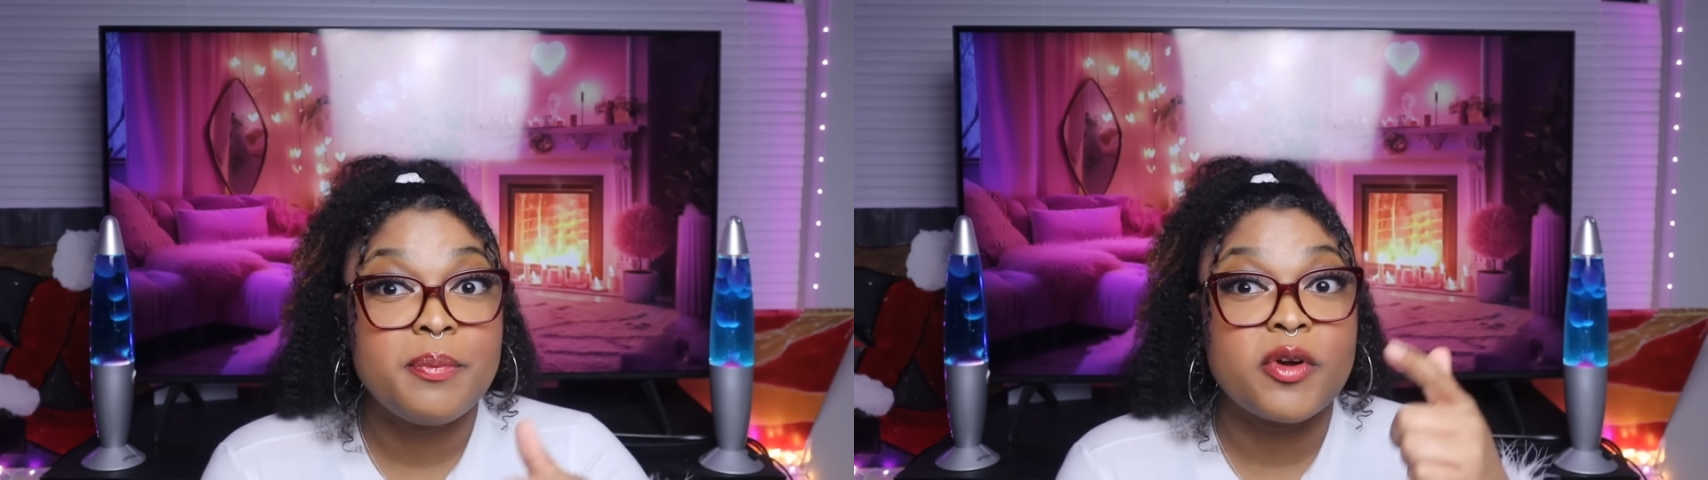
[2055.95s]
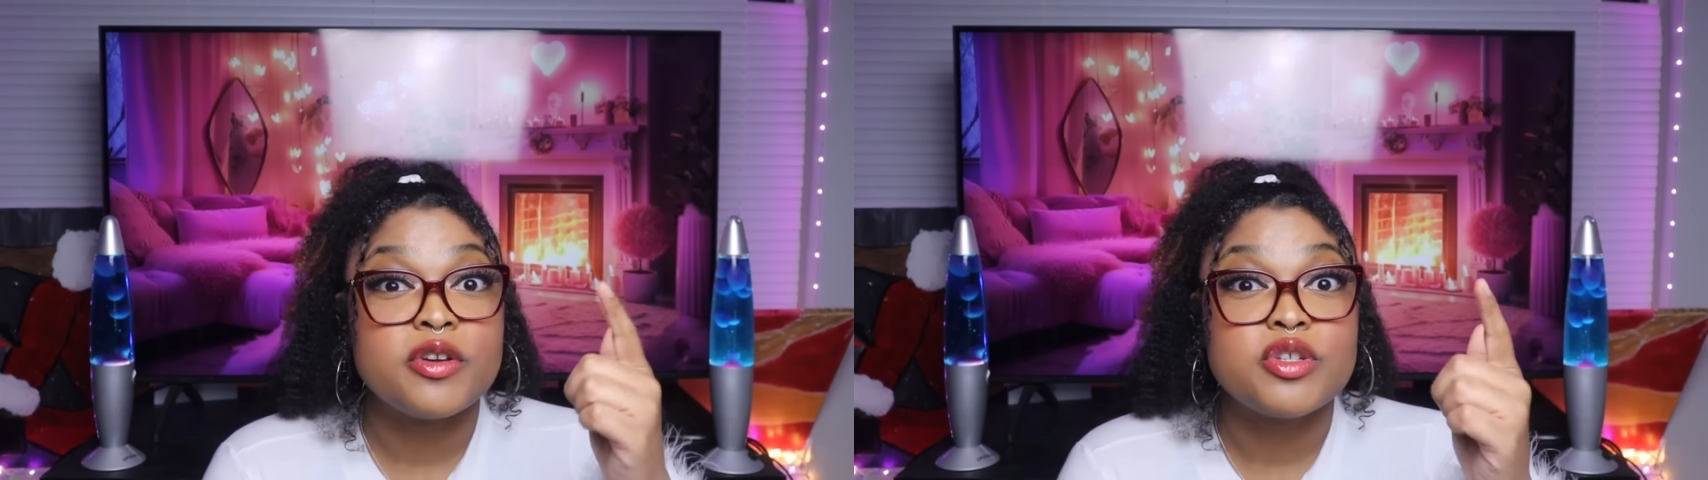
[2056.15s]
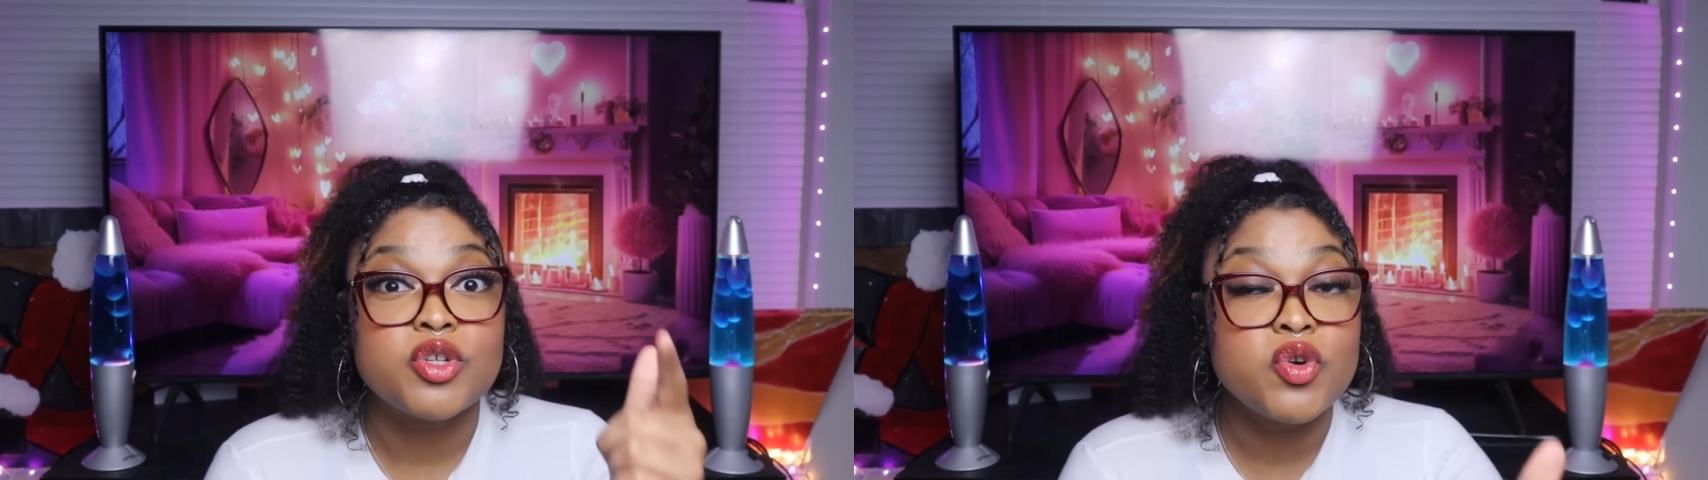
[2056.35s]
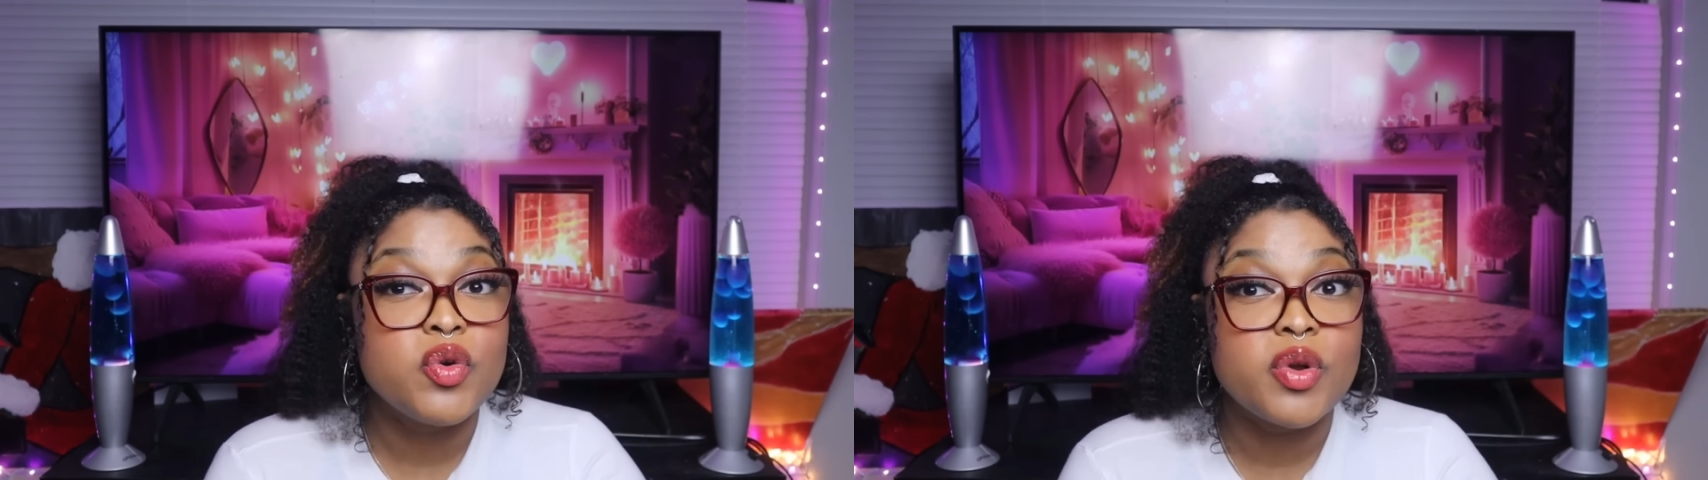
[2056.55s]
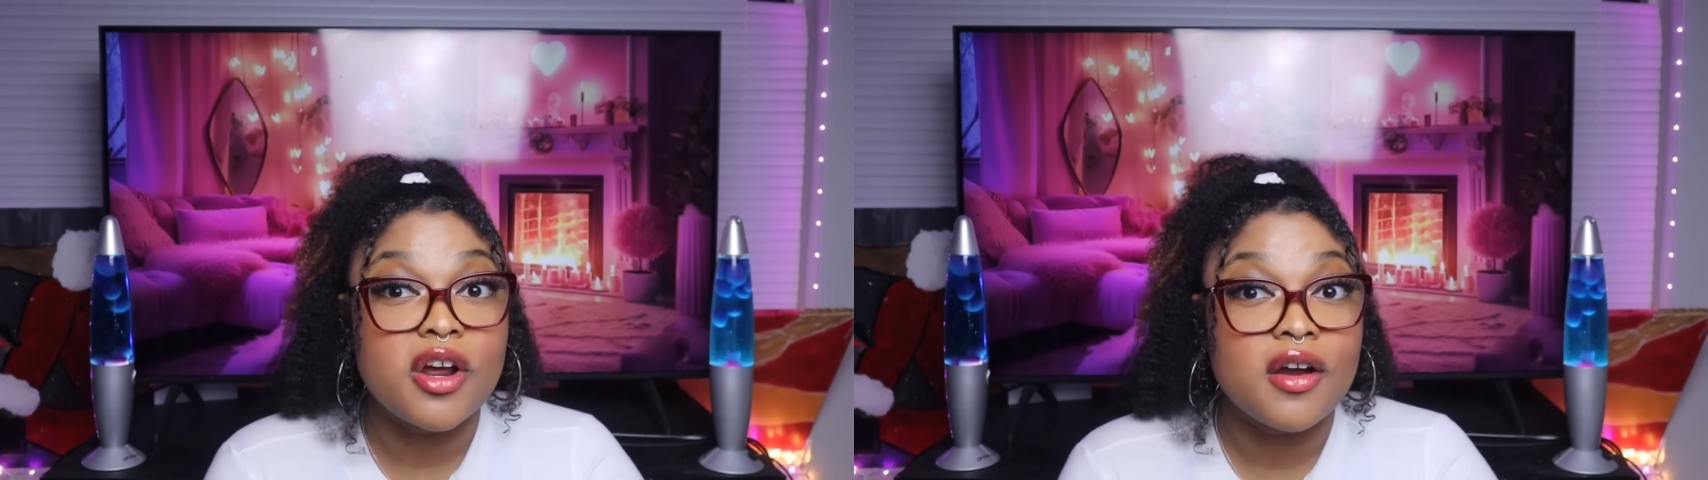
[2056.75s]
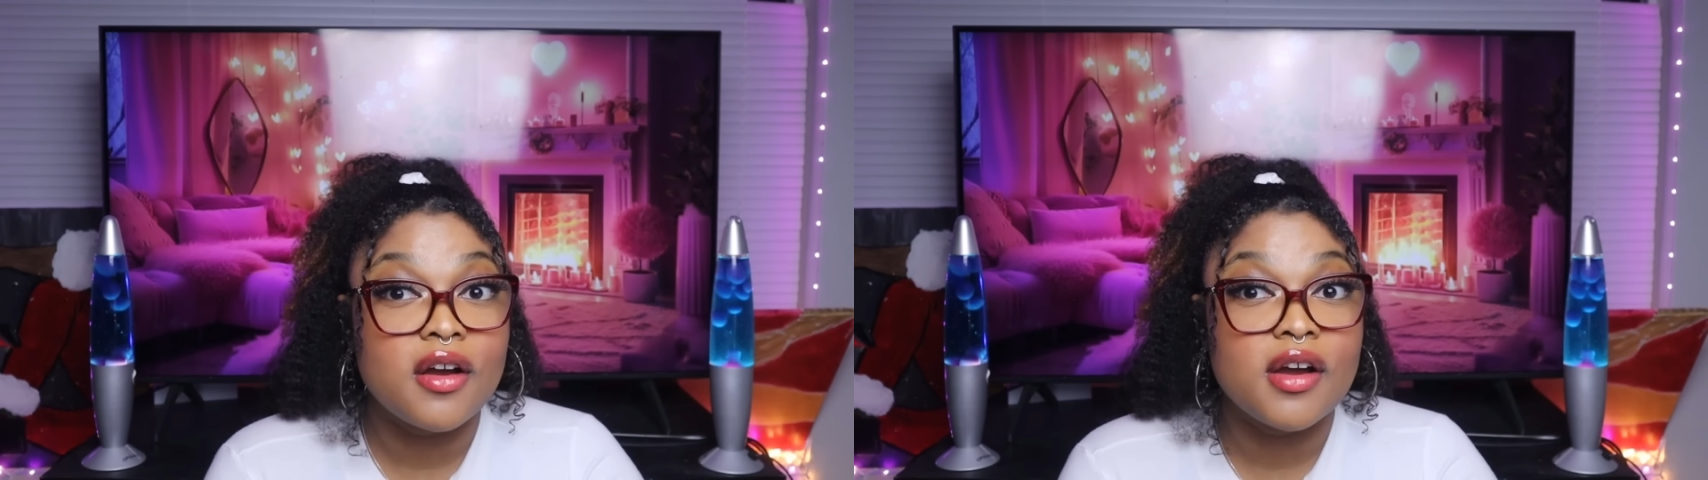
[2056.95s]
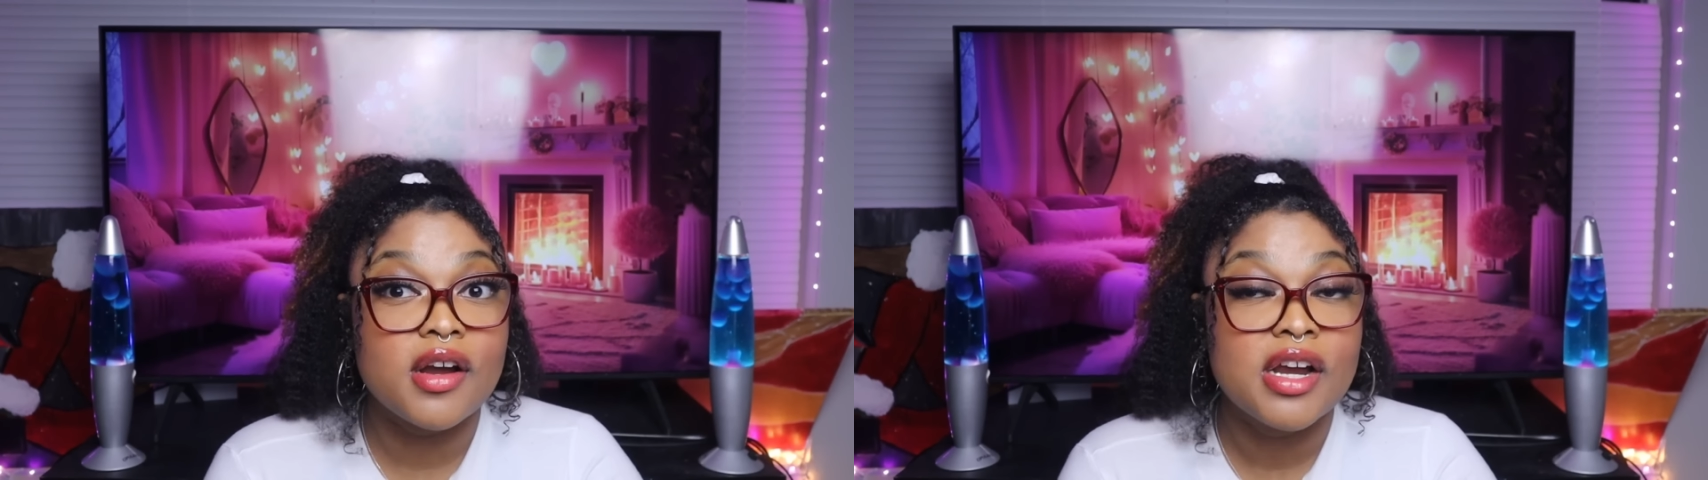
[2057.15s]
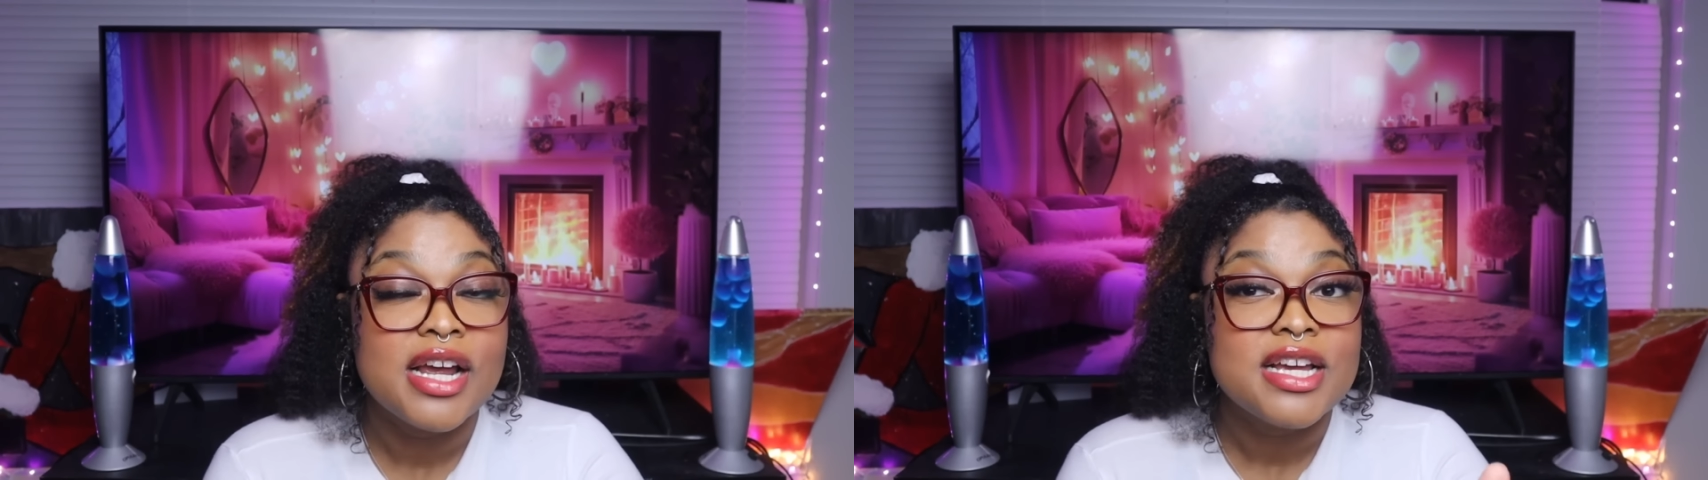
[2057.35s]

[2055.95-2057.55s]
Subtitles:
pursued her.